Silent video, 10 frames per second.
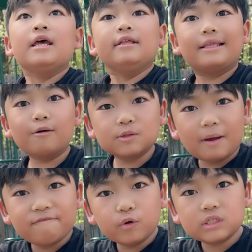That was
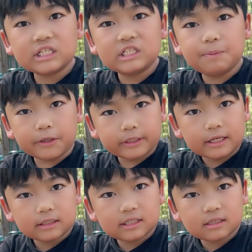my first
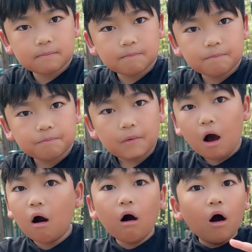experience.
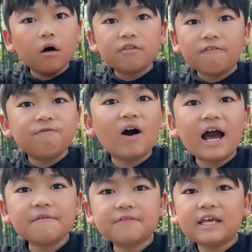The
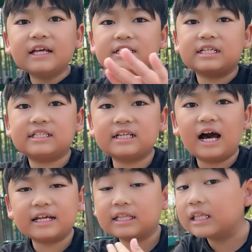5 kids
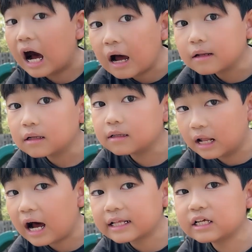inside, not
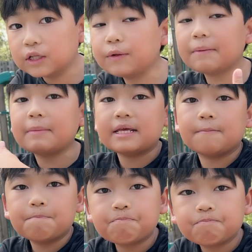including me,
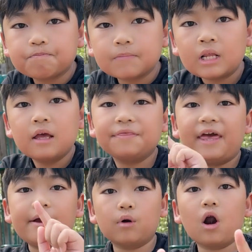
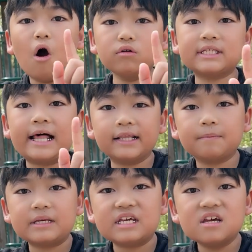they were all
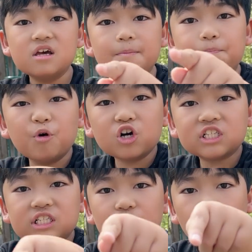telling me
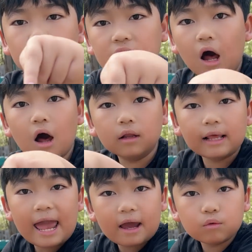books were not
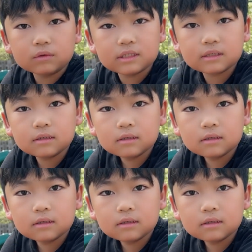allowed.